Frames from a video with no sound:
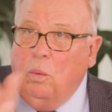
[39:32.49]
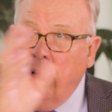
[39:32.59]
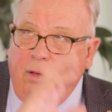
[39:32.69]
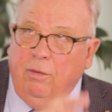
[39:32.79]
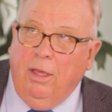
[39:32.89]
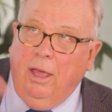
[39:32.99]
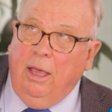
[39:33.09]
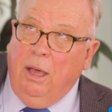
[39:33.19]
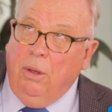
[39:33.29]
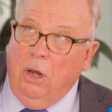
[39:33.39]
whenever
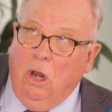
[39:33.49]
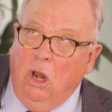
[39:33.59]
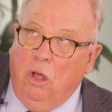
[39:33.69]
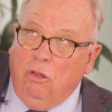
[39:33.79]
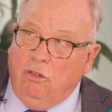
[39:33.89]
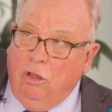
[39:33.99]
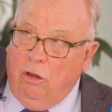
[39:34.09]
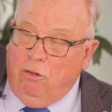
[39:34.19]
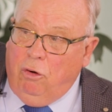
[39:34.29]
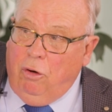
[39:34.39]
they go and lodge
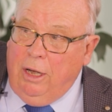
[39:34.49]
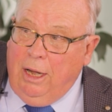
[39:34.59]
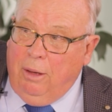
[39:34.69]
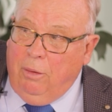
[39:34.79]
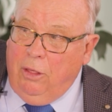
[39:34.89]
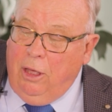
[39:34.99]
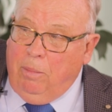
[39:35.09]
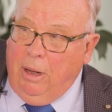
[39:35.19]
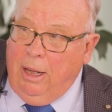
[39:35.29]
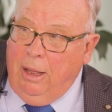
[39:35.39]
a drawing now on the
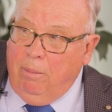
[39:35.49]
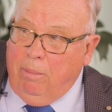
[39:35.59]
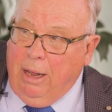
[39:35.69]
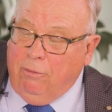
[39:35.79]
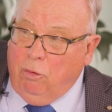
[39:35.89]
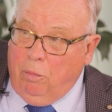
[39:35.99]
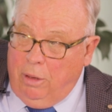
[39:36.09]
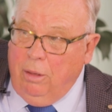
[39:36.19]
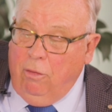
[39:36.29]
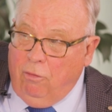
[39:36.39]
e-planning
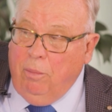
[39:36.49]
platform mm.